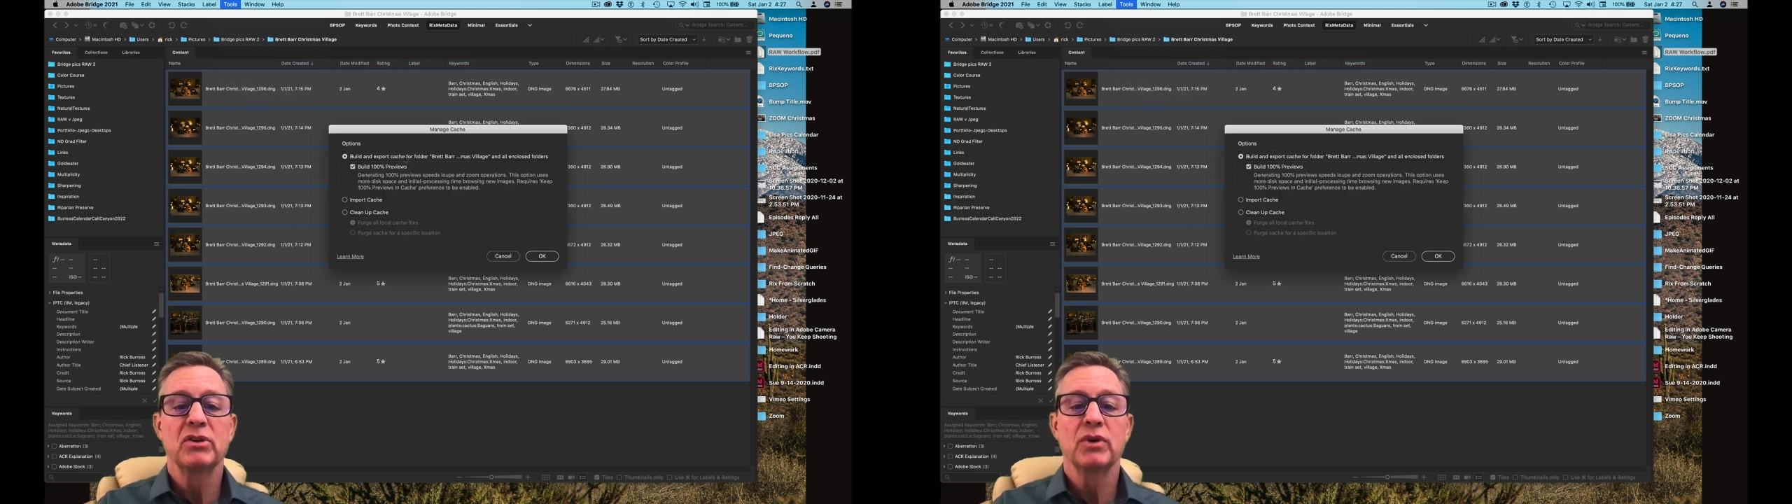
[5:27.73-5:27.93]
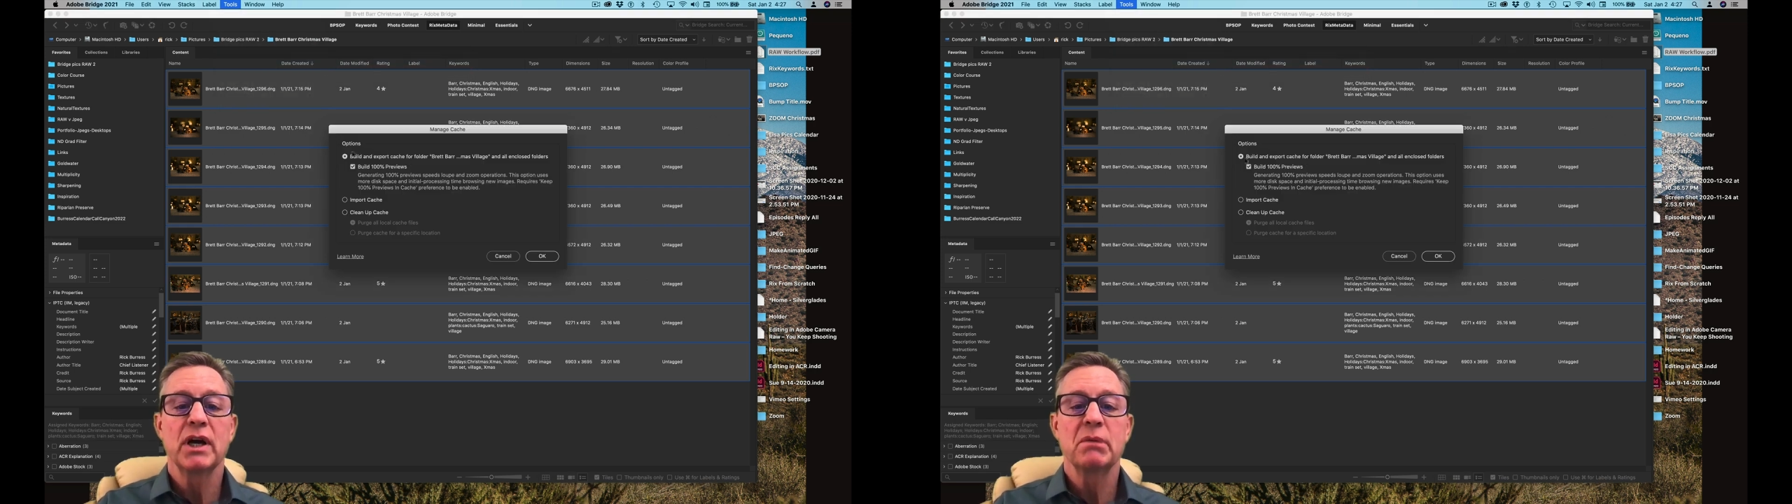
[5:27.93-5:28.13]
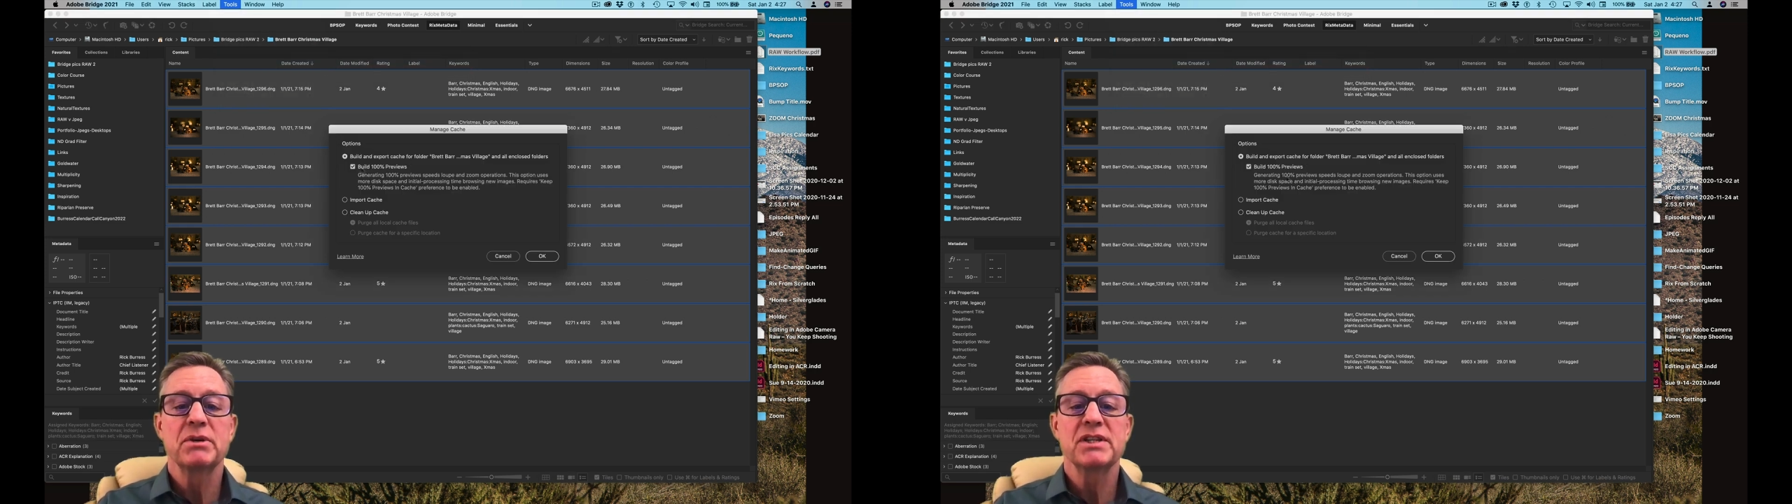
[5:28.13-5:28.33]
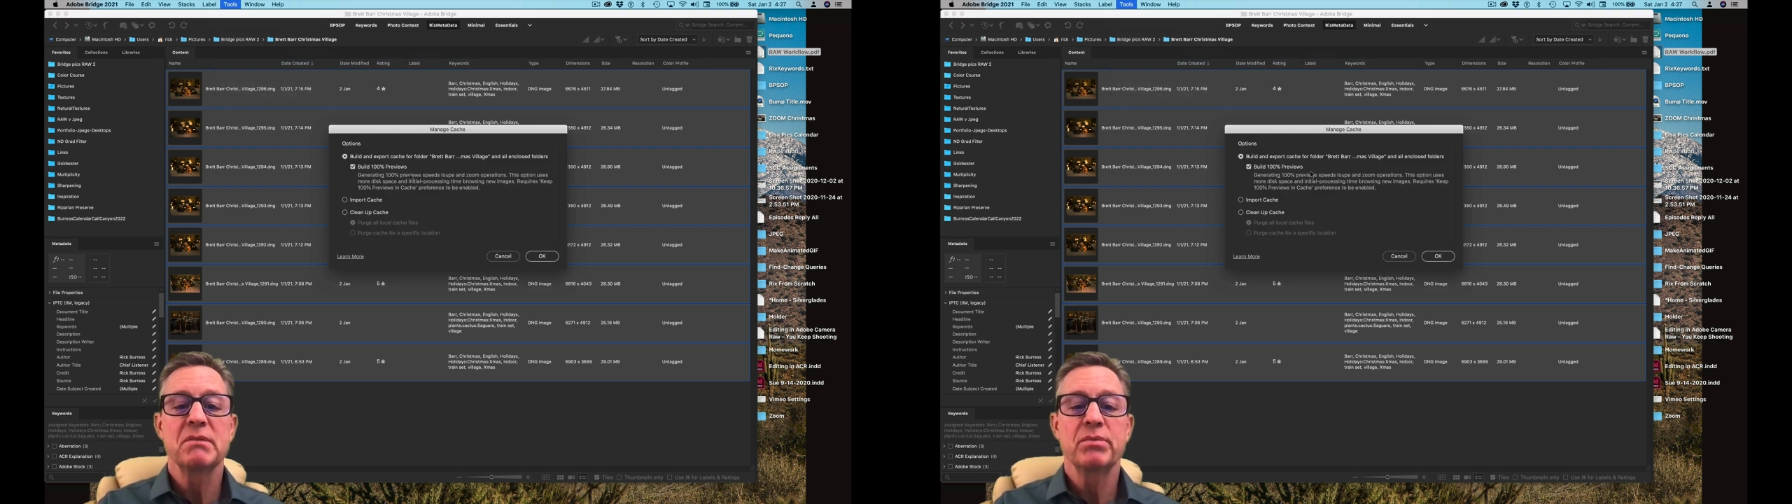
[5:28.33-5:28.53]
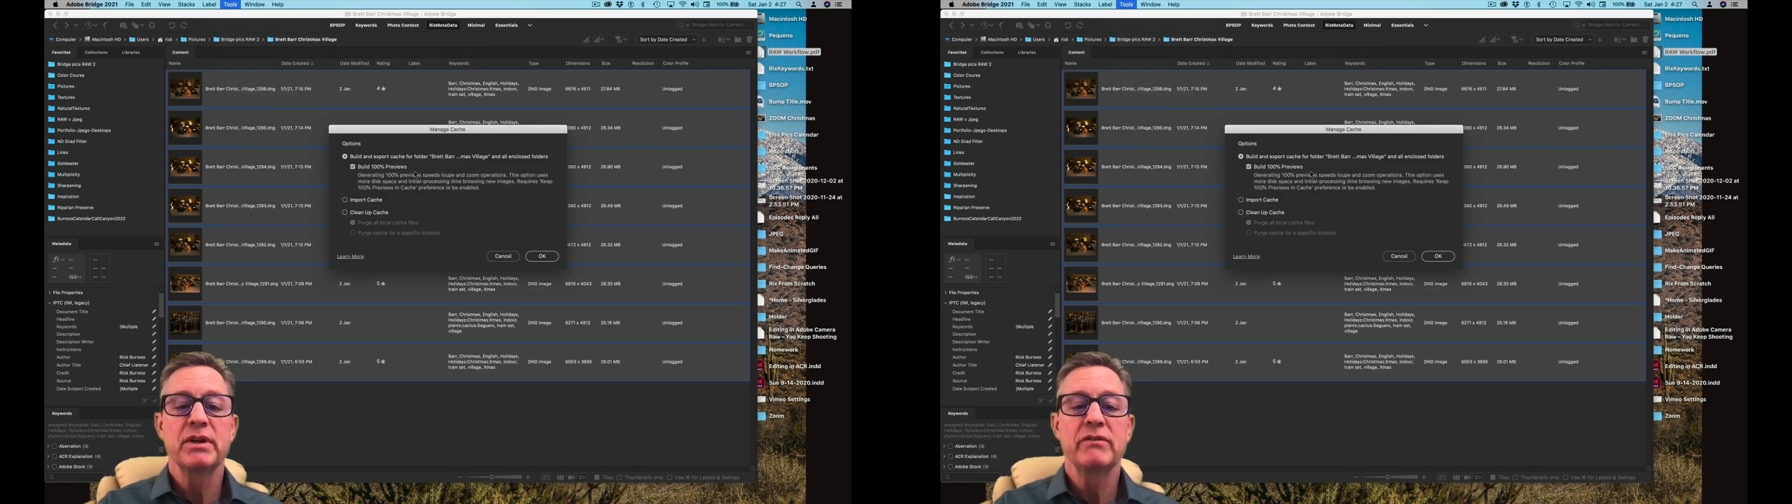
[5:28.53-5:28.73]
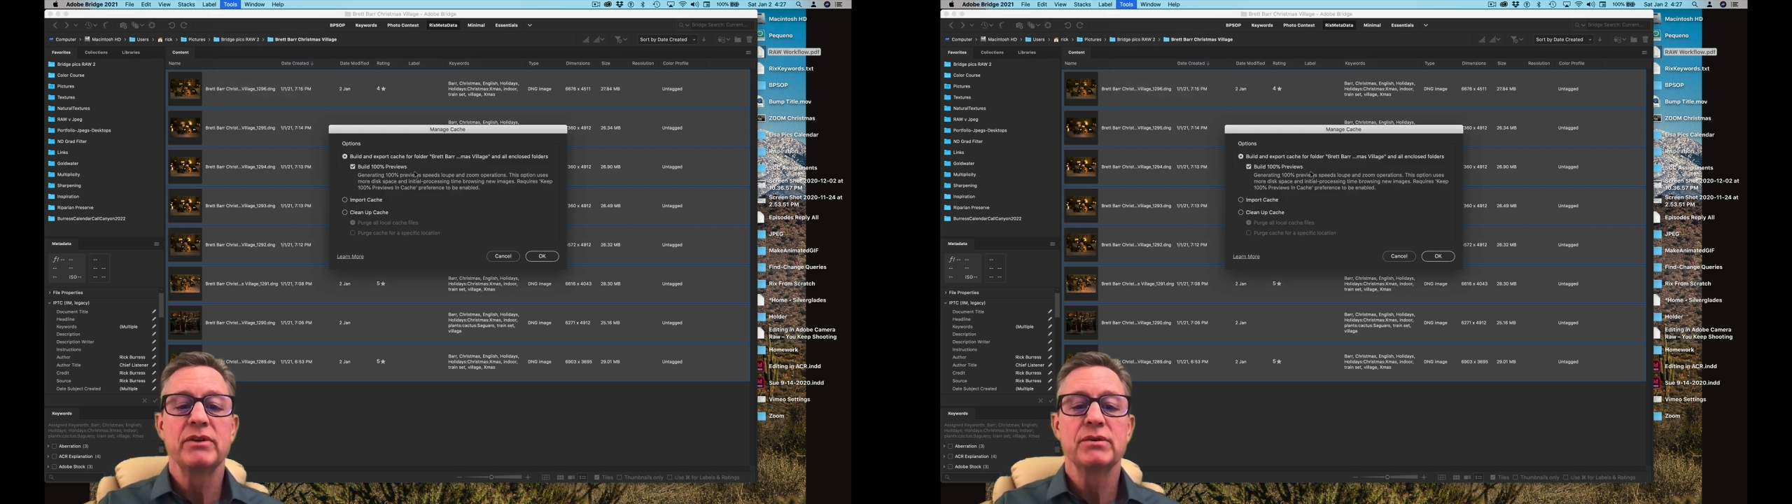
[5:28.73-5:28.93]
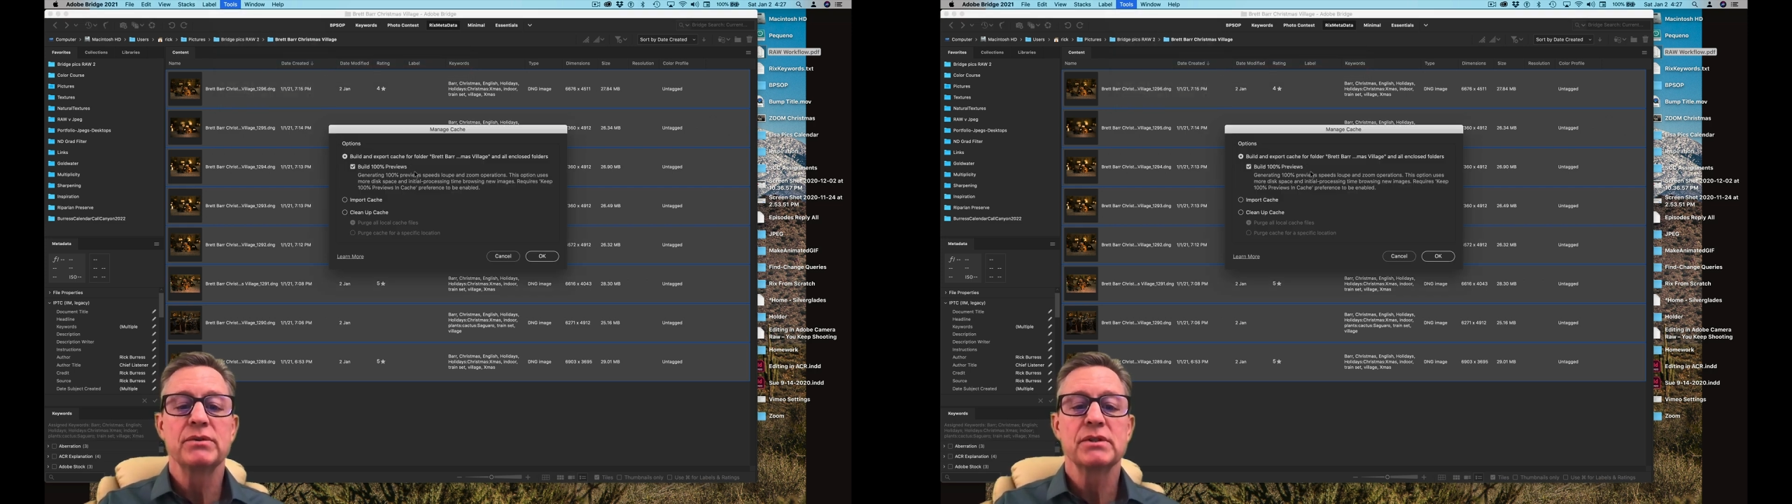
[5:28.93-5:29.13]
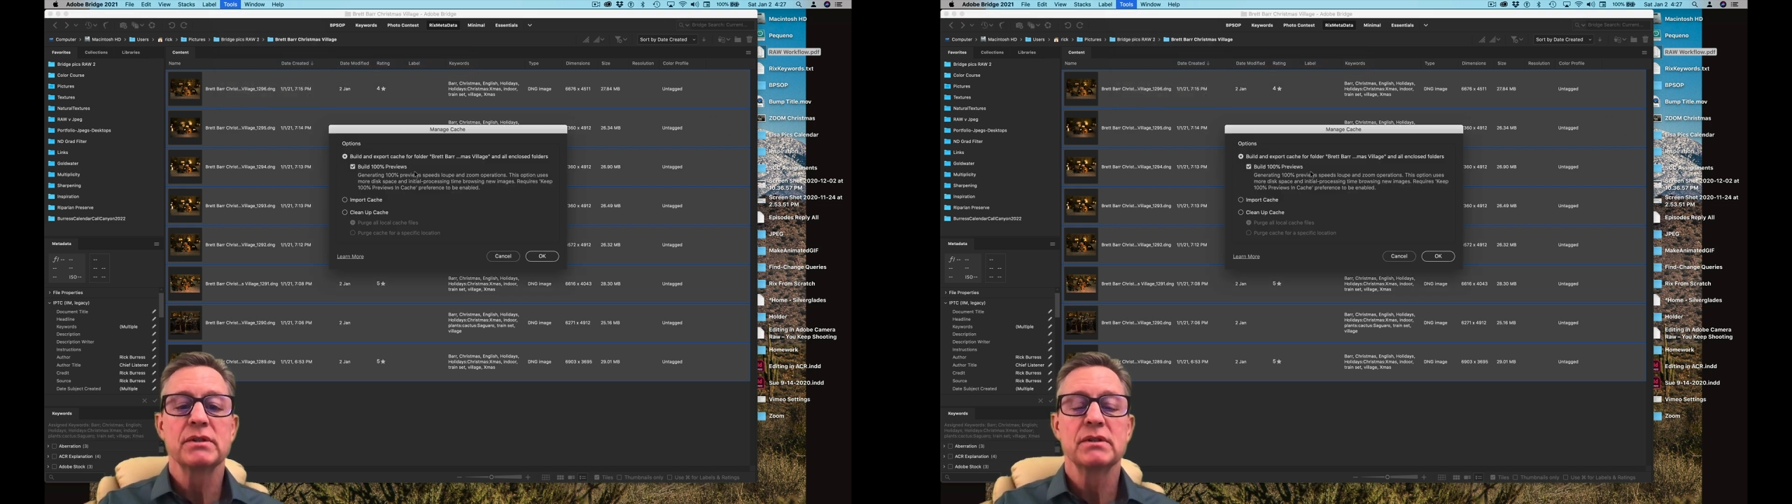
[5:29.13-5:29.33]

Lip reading: 100% previews.